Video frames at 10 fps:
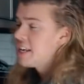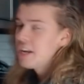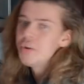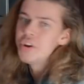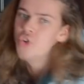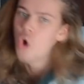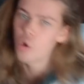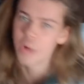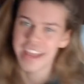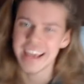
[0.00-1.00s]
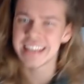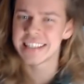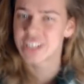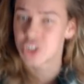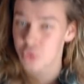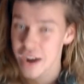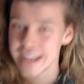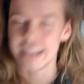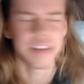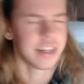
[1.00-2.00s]
here in Norway, it's
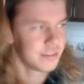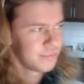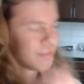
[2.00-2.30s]
trend, like,